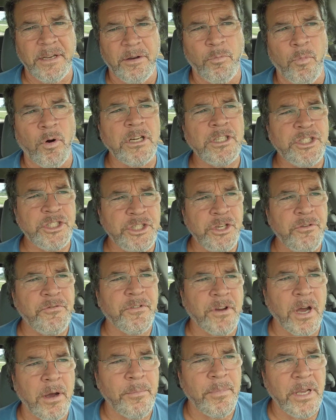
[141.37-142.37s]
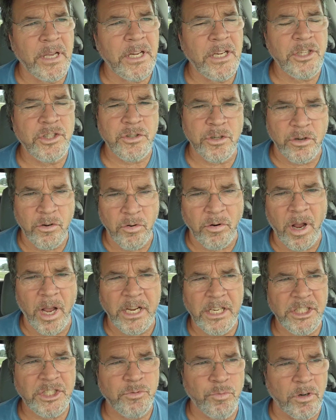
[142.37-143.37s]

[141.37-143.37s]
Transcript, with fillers: Once you've come in to Christ,